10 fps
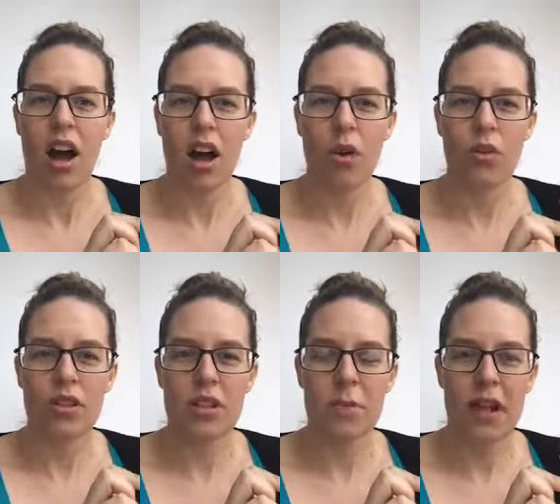
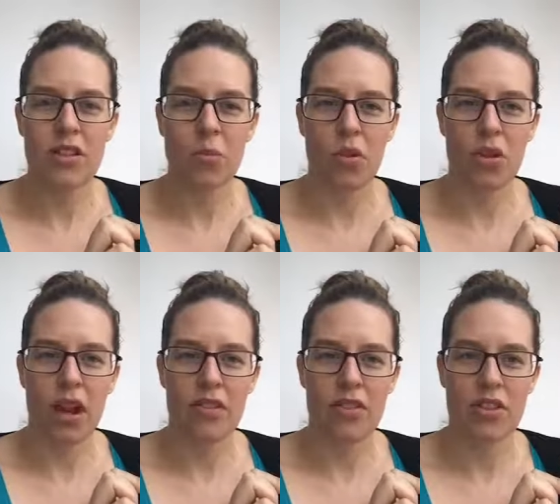Also depends on what you
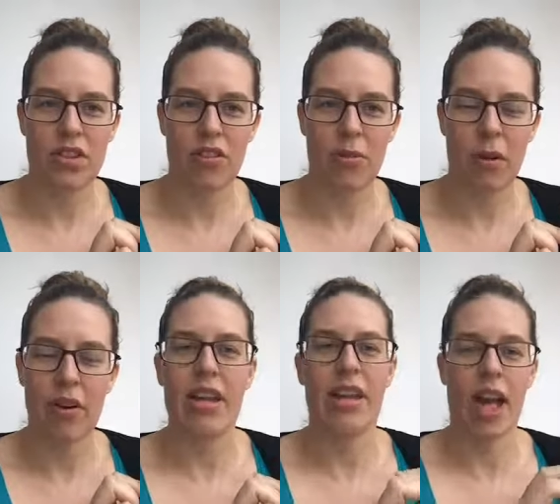have on the shelf.
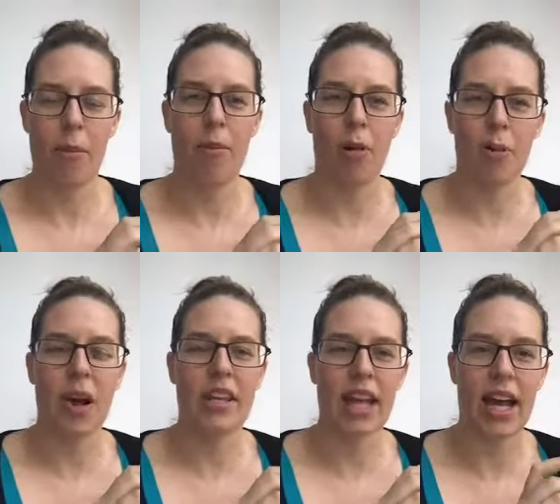But yeah,
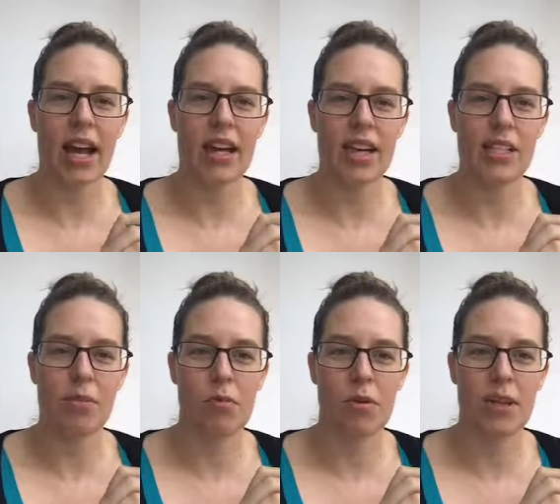probably. Yeah, I guess it
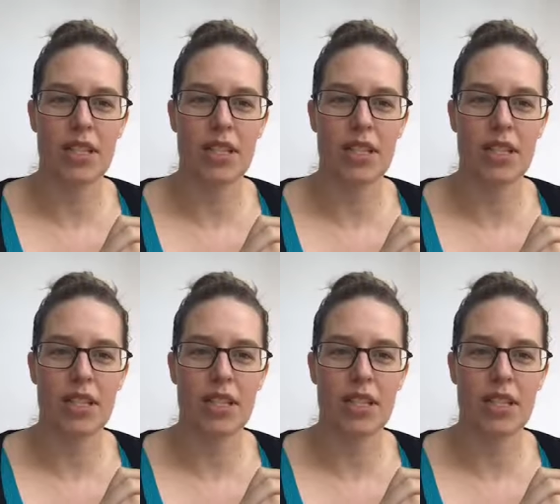probably